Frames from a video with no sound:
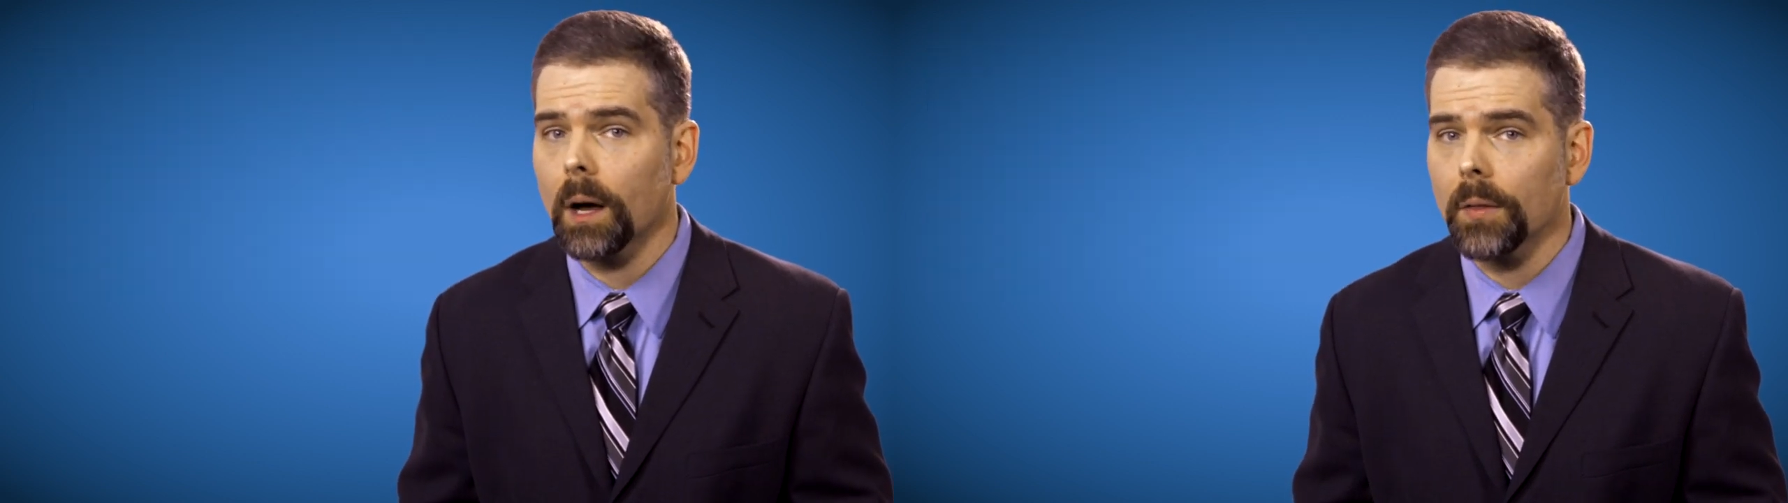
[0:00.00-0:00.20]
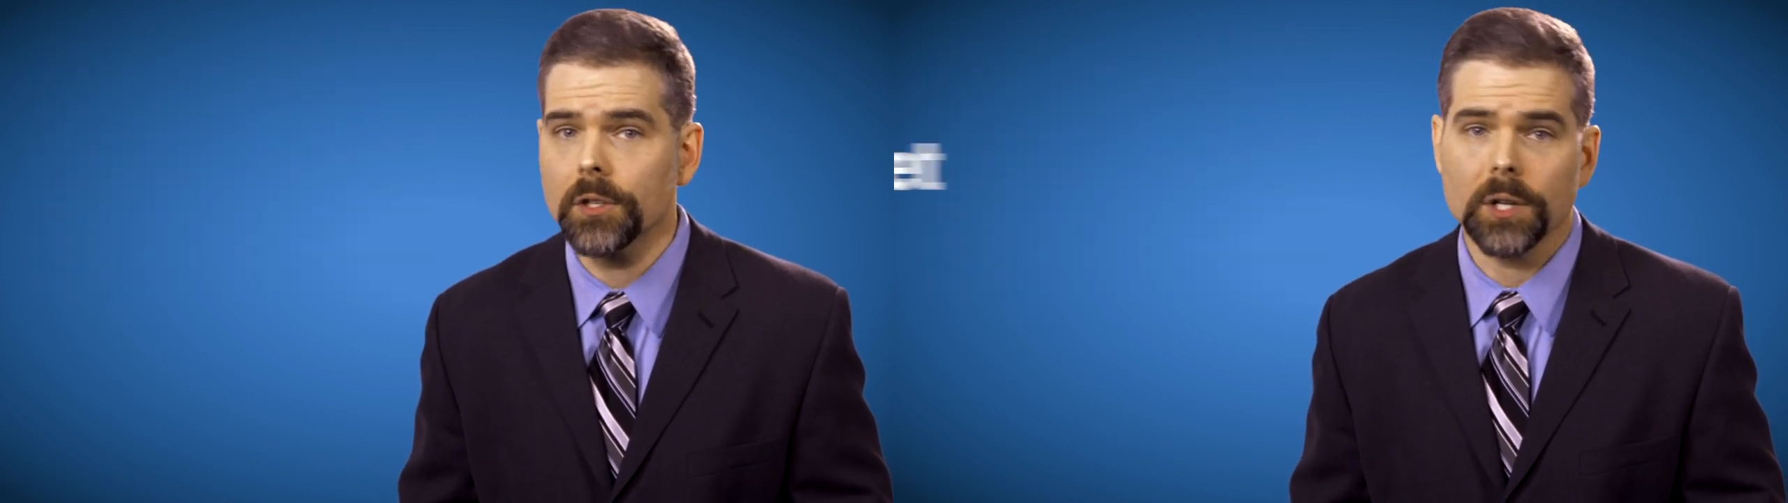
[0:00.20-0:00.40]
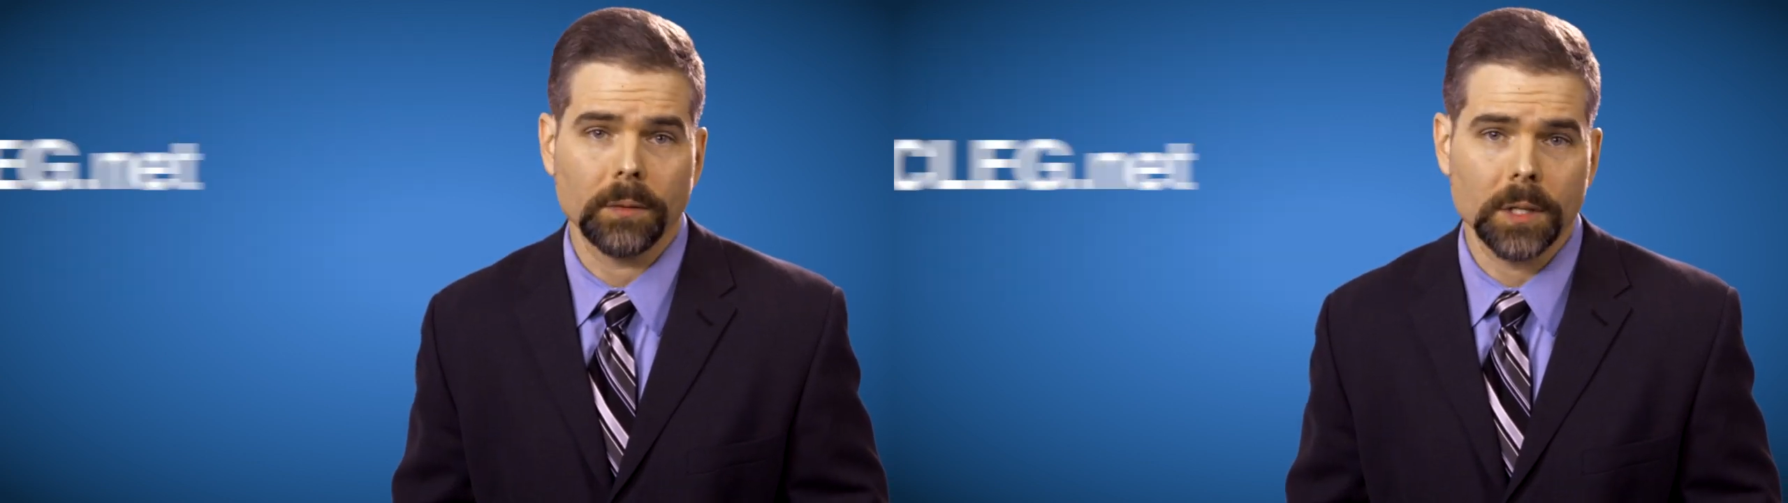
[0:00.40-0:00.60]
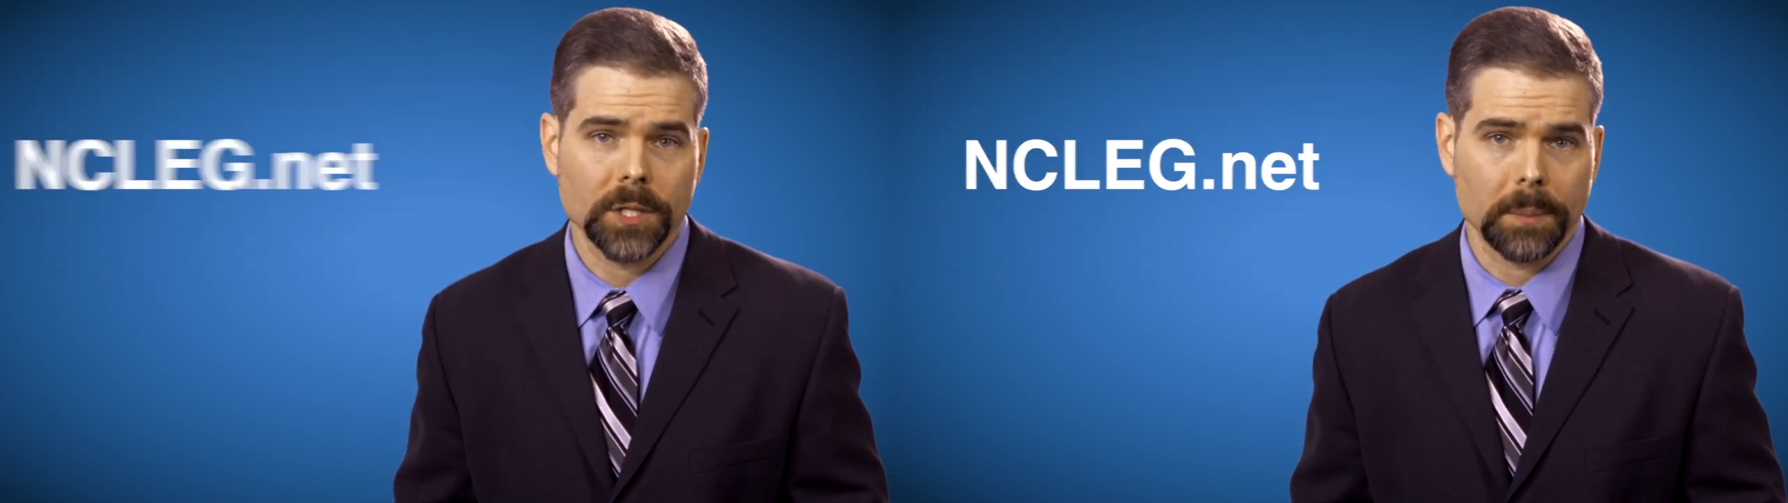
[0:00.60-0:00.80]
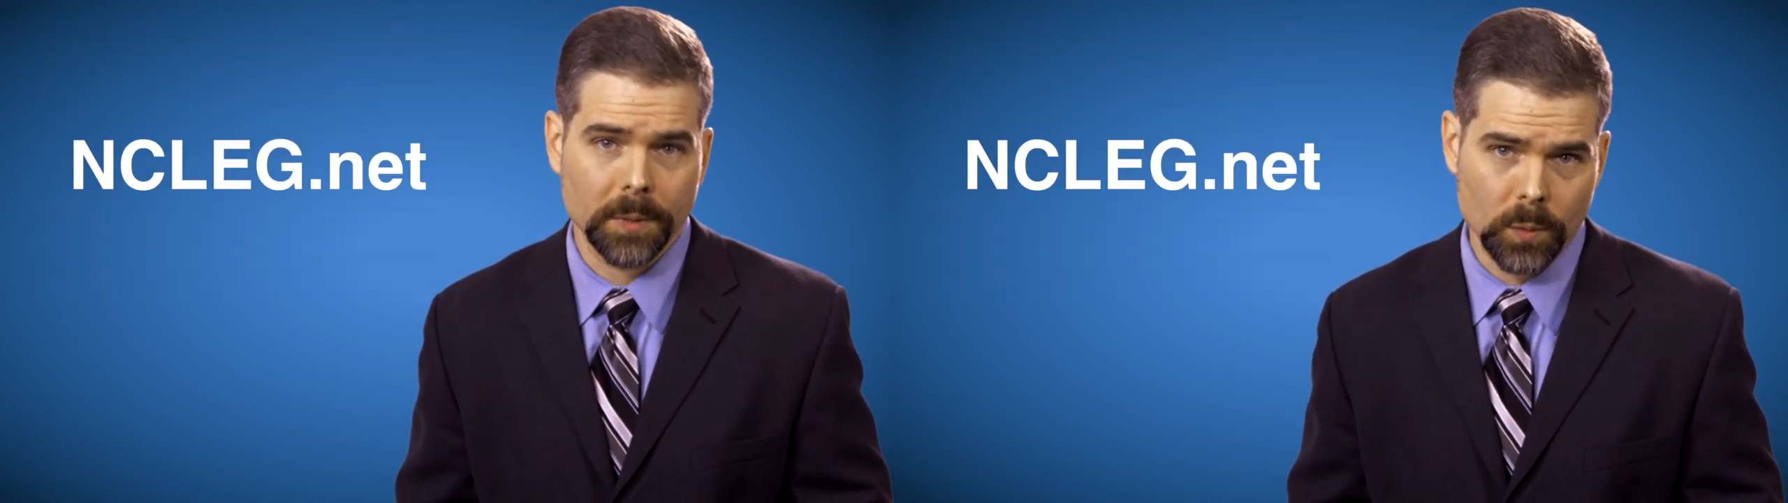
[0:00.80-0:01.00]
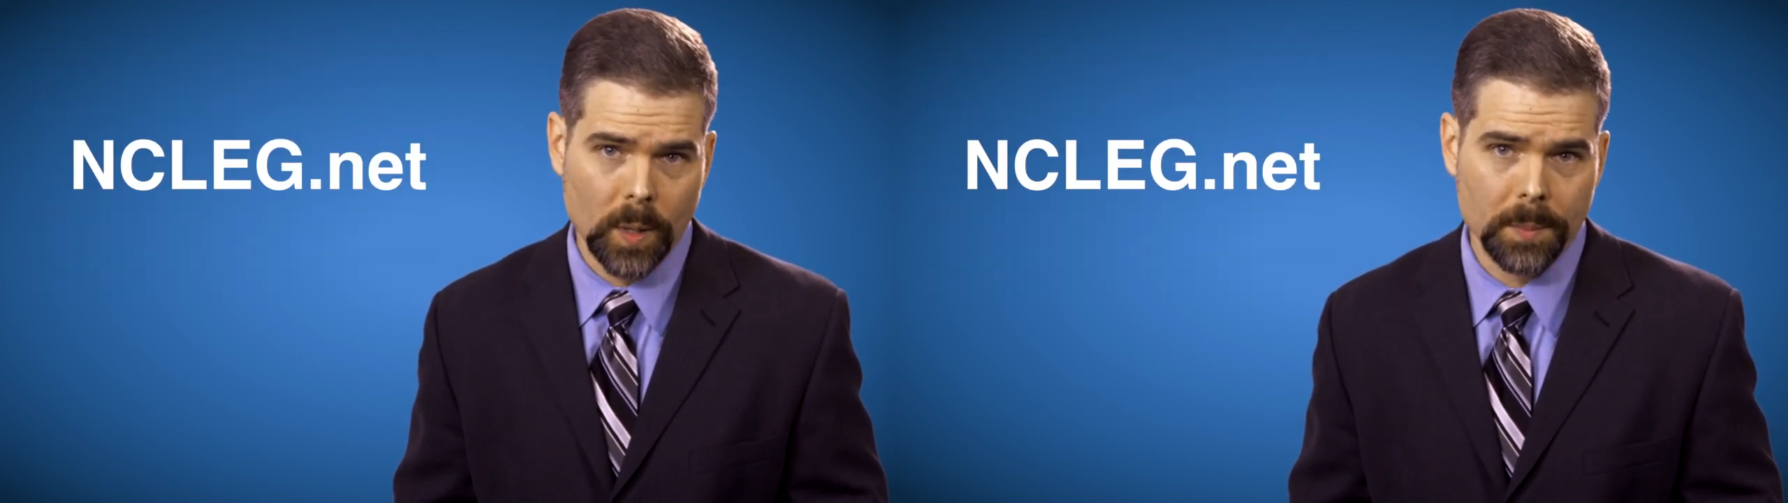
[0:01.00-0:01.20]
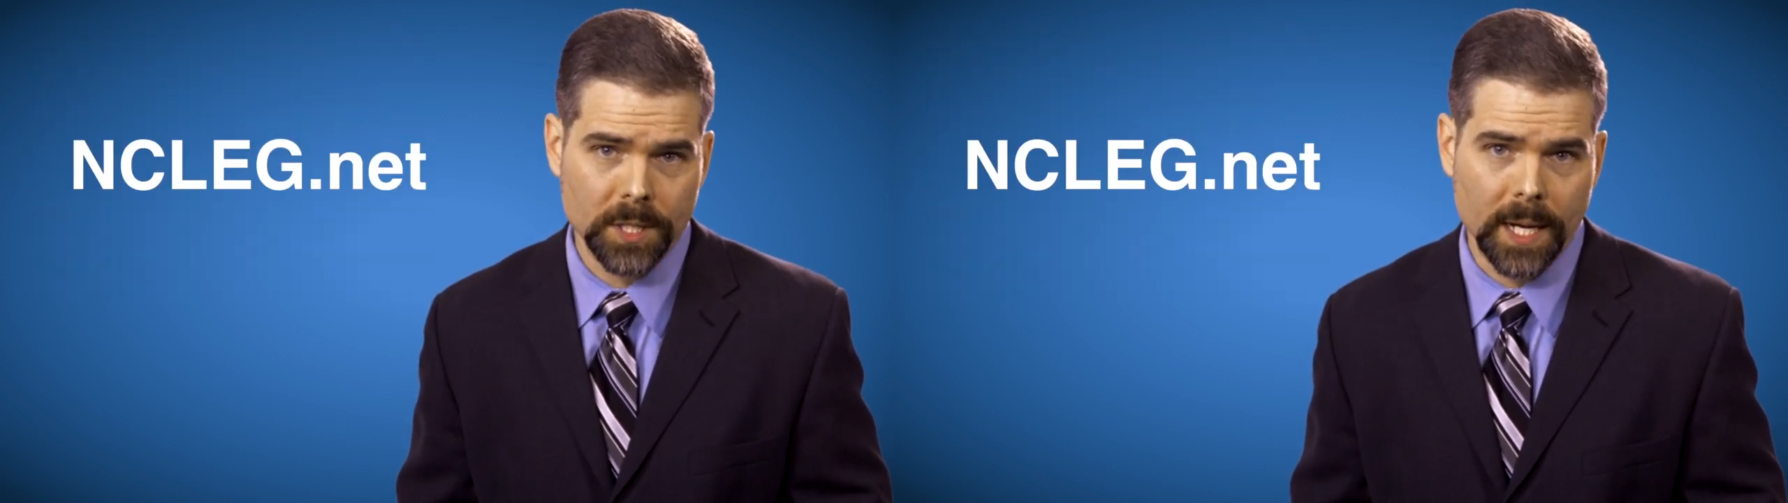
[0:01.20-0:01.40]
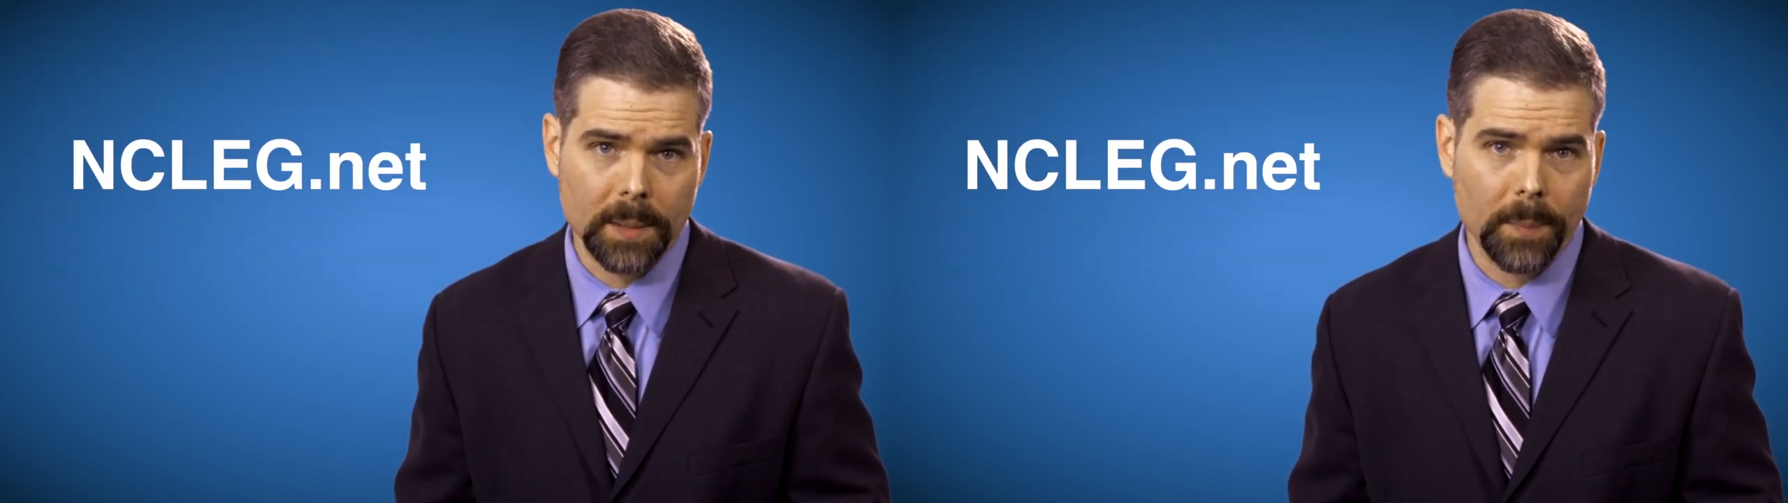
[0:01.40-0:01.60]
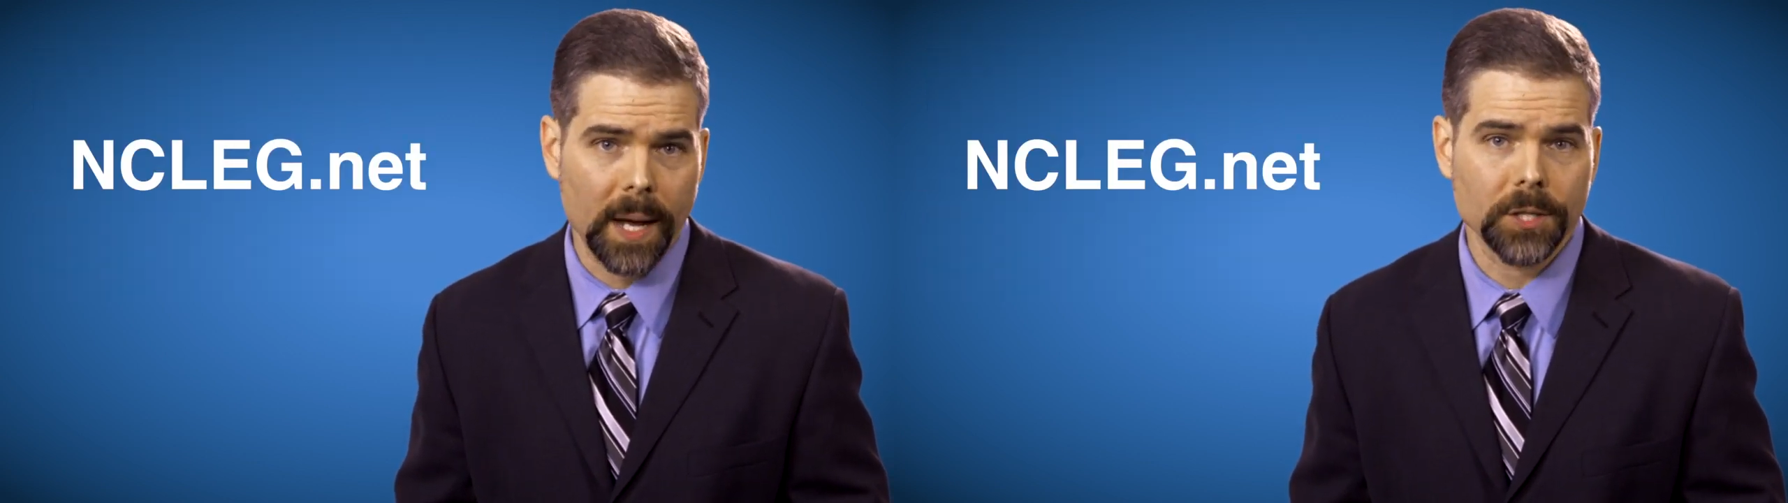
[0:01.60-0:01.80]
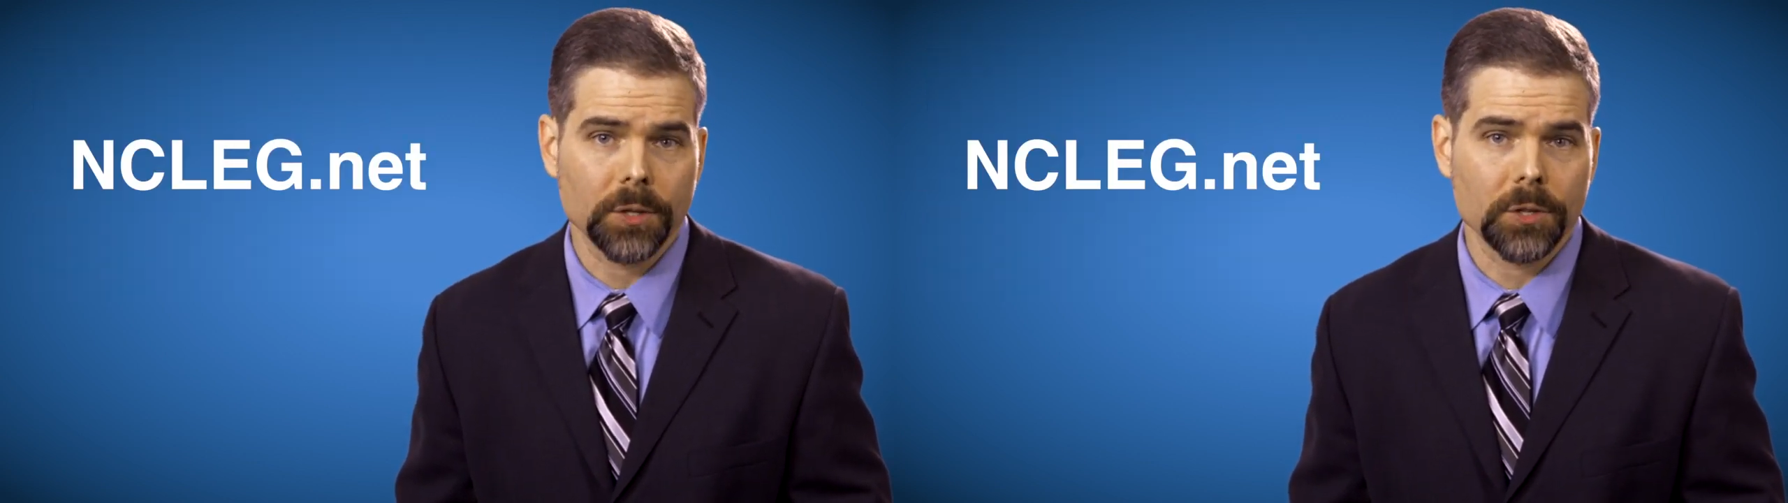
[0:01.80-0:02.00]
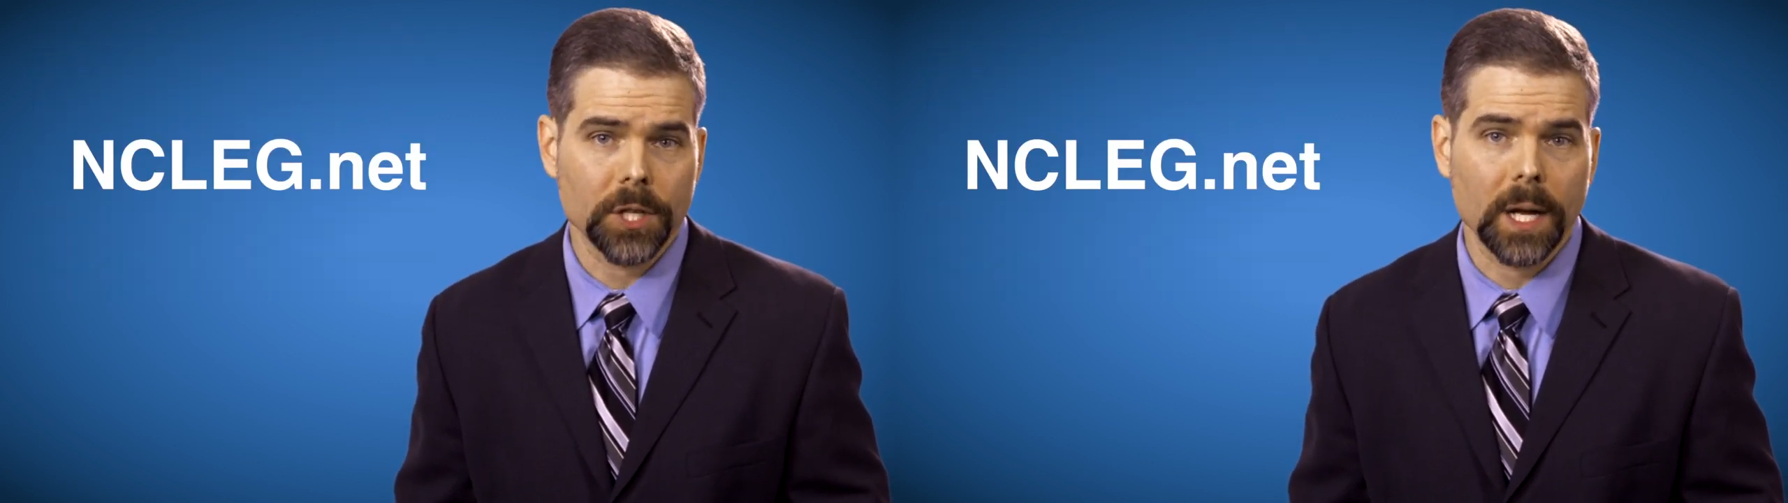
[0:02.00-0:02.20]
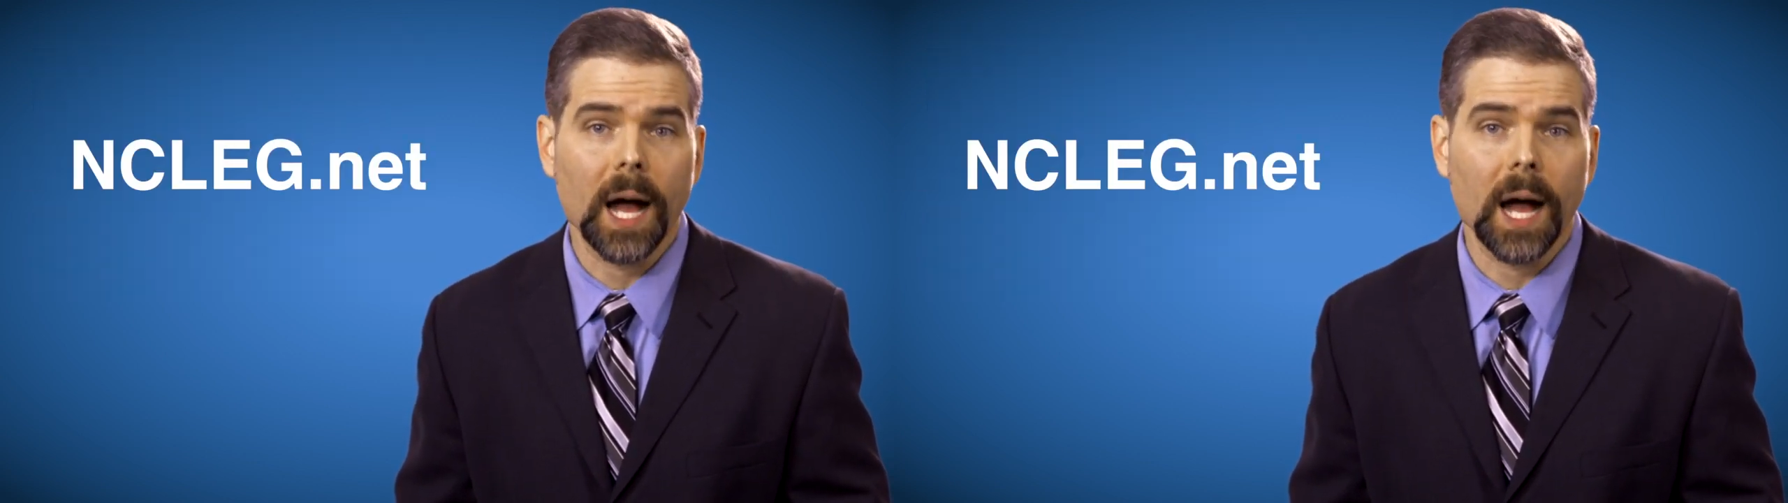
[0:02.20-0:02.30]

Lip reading: on the General Assembly's website by searching